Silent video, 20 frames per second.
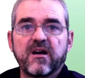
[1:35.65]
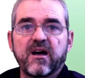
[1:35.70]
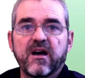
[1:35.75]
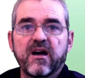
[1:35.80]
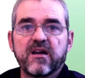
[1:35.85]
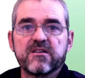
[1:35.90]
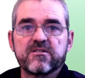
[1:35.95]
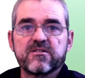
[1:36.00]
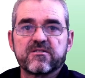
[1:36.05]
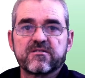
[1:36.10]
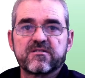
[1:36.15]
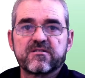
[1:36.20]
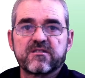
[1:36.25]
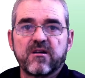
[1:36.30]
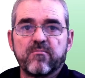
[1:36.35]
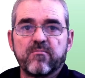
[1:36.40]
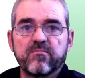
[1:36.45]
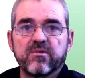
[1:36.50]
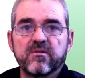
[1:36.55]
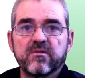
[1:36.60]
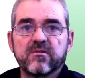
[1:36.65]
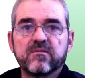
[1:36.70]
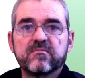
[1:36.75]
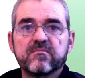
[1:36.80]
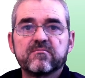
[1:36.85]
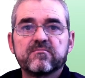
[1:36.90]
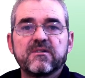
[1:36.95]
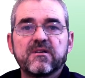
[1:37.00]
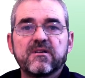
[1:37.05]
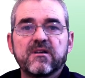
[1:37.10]
I just sample
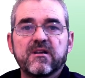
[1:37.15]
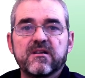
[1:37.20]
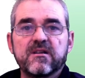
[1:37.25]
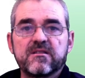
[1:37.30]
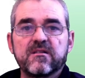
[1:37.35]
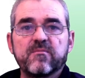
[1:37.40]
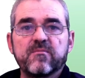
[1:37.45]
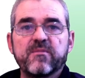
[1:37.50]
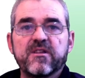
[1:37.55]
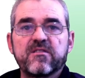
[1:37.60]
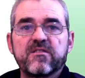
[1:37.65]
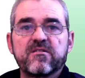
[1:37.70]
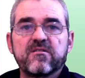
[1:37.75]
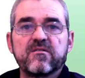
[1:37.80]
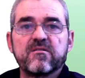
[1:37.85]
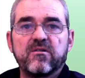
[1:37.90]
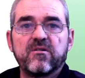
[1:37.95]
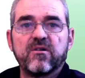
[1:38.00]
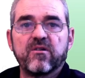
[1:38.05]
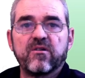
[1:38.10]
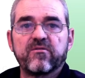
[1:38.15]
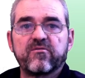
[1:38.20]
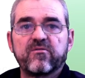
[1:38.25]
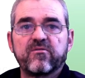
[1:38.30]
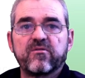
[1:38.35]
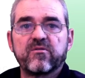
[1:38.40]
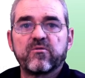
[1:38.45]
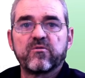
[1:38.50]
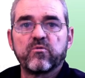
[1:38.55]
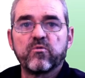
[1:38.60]
a little bit
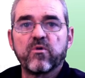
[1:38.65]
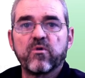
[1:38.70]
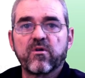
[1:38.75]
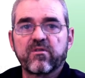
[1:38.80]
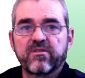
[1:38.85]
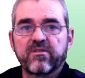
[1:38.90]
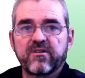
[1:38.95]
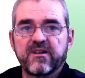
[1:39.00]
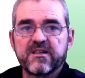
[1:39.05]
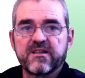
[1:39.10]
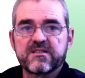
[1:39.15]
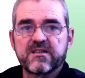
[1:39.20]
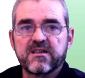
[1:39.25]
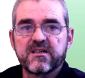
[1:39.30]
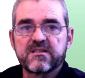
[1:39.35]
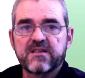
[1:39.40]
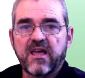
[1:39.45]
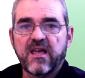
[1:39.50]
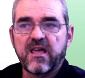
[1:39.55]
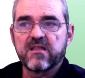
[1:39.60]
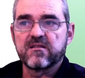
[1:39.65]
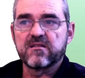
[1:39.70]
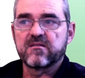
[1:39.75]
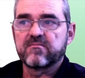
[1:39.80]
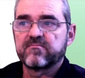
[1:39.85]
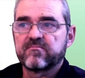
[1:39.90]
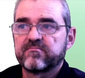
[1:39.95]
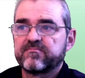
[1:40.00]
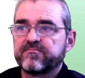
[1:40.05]
of worthless sand.